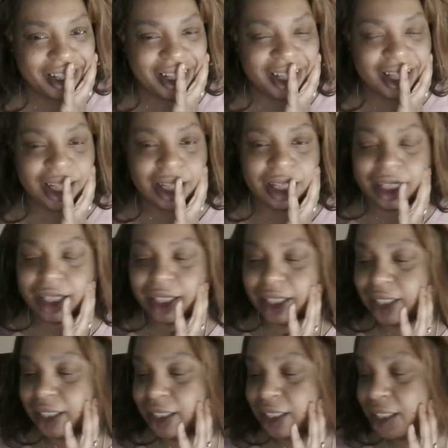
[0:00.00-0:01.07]
He is
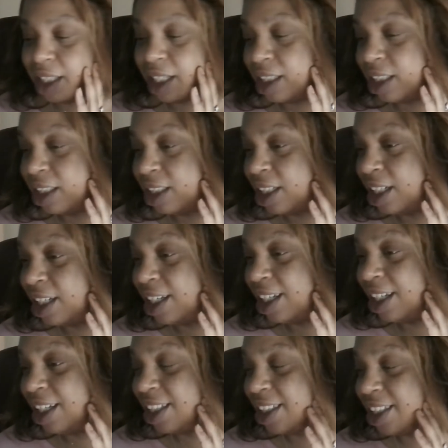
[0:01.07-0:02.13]
such an
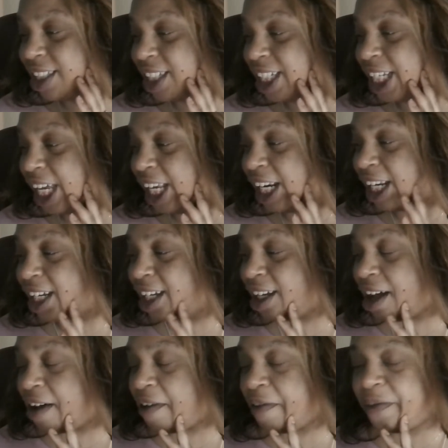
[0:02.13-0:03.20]
instigator, a
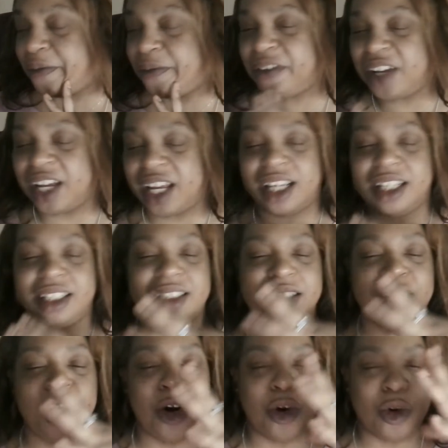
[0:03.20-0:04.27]
fight
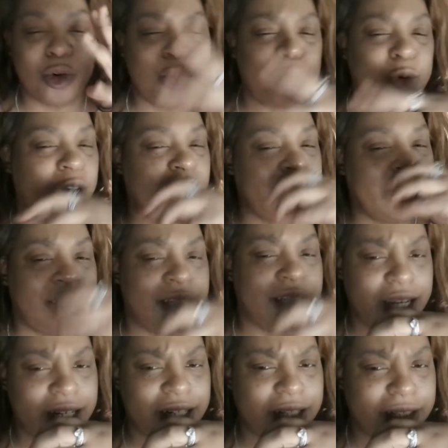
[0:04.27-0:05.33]

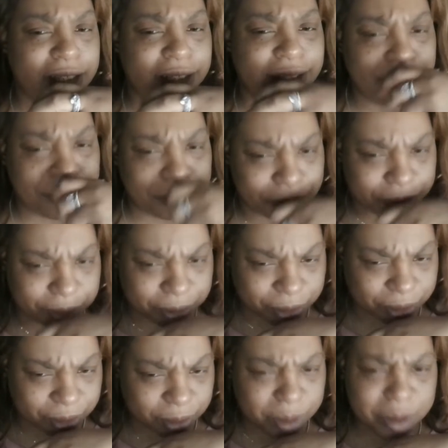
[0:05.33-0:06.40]
coordinator,
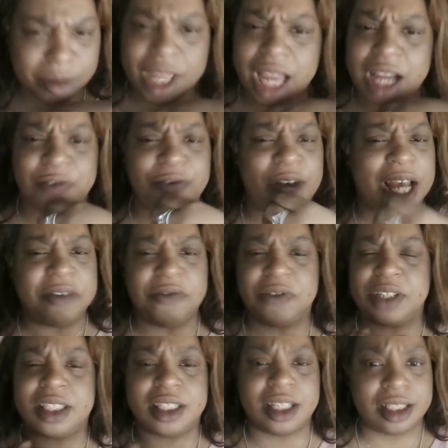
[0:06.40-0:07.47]
a fight
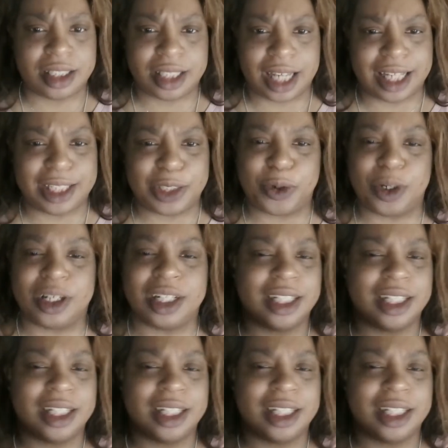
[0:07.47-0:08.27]
facilitator.